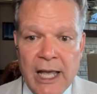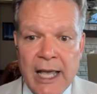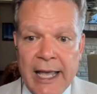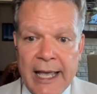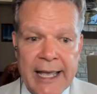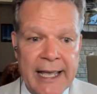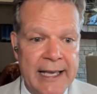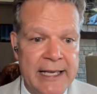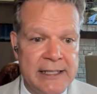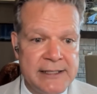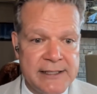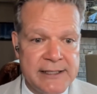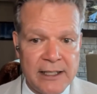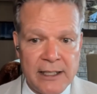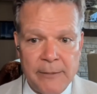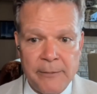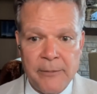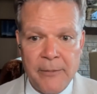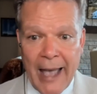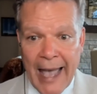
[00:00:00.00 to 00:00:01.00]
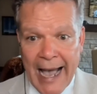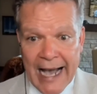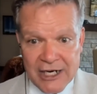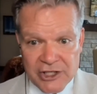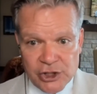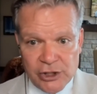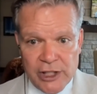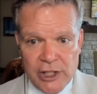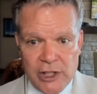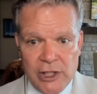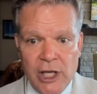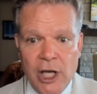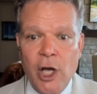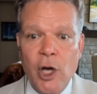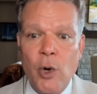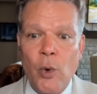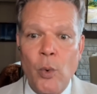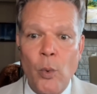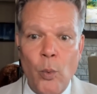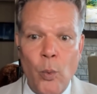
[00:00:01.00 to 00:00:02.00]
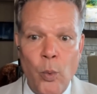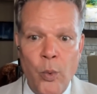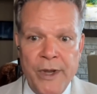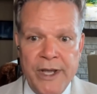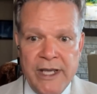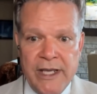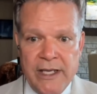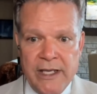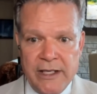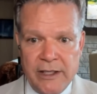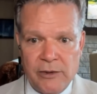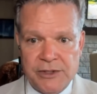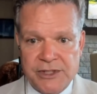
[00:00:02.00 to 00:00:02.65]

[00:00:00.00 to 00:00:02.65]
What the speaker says: And actually, we